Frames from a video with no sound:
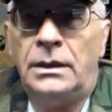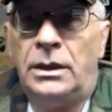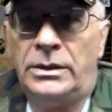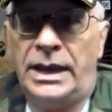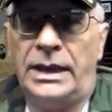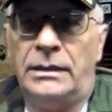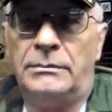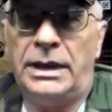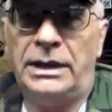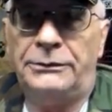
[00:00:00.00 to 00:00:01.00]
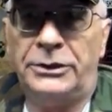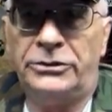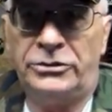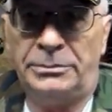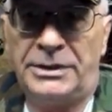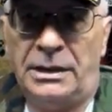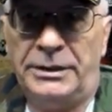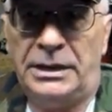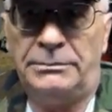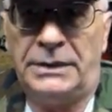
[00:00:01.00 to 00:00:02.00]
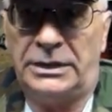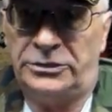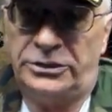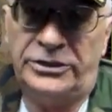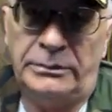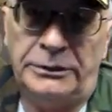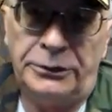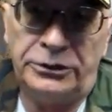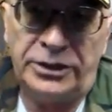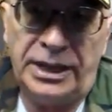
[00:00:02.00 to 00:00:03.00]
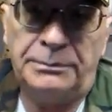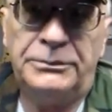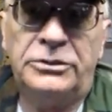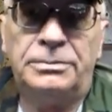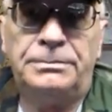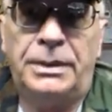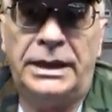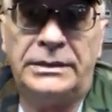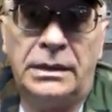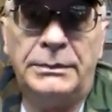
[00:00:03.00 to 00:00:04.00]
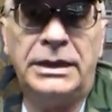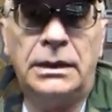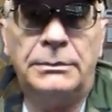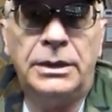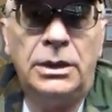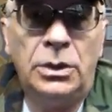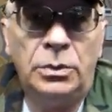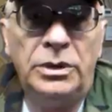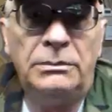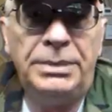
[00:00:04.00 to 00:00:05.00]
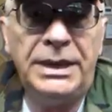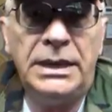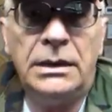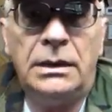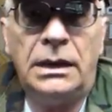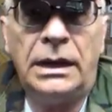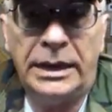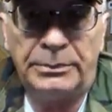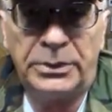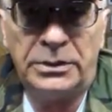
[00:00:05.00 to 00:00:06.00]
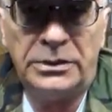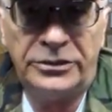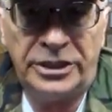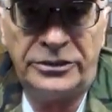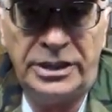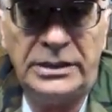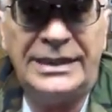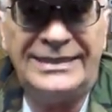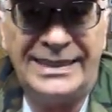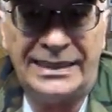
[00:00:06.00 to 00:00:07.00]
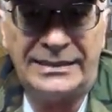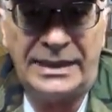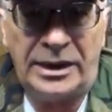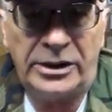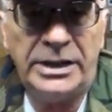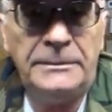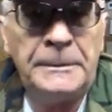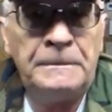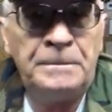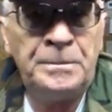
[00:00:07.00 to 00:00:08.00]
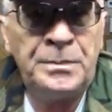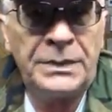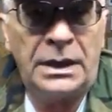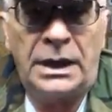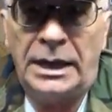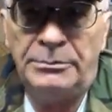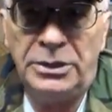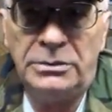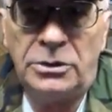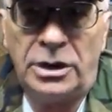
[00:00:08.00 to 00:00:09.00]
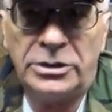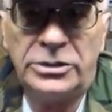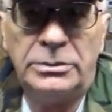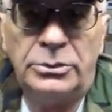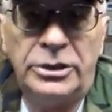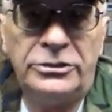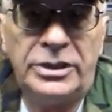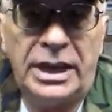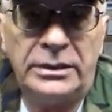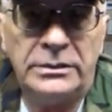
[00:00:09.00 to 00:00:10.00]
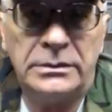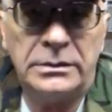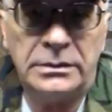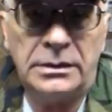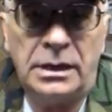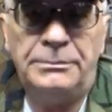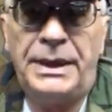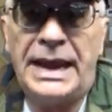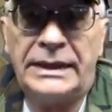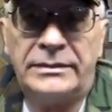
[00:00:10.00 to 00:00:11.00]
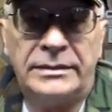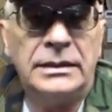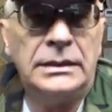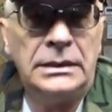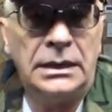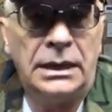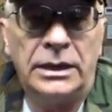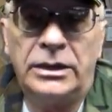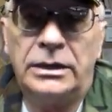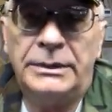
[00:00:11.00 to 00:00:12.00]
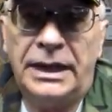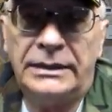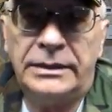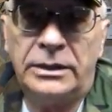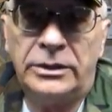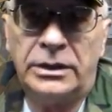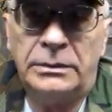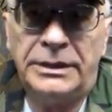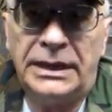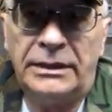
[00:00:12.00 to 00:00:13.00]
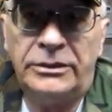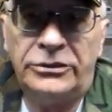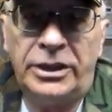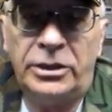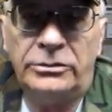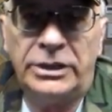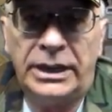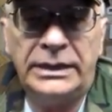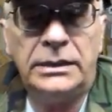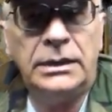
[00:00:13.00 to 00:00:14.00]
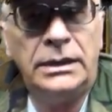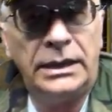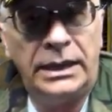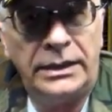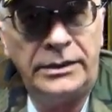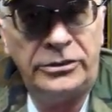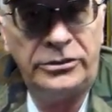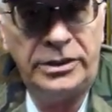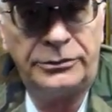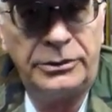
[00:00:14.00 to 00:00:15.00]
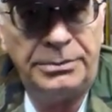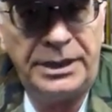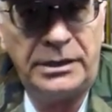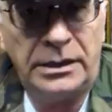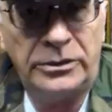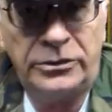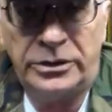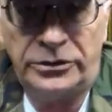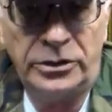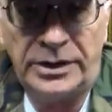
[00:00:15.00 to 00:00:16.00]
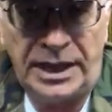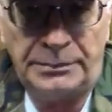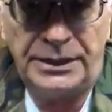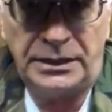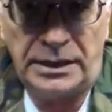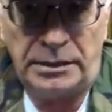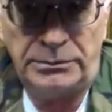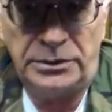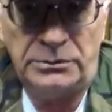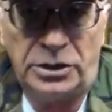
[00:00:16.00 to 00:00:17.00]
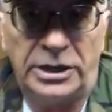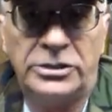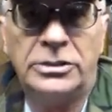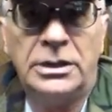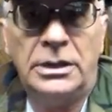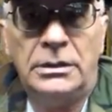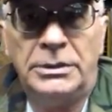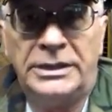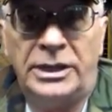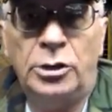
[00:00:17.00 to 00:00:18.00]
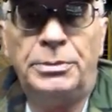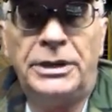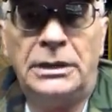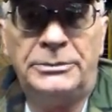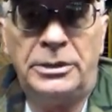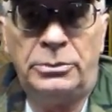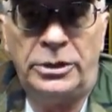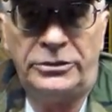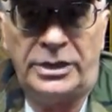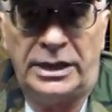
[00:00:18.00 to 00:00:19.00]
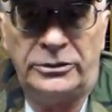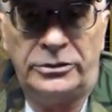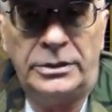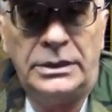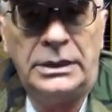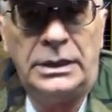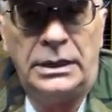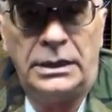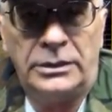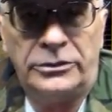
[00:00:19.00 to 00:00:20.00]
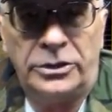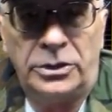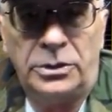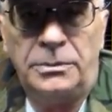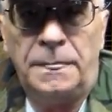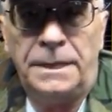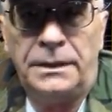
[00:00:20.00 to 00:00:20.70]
Okay, my first trip coming up, I should say my first camp spot coming up, will be April 16th. That's next Saturday at Blue Marsh. The Boy Scout Cub Packs are going to be out there. They're going to be allowed to stay overnight. And this is different because there's no camping allowed at Blue Marsh, but they open it up to the Boy Scouts. So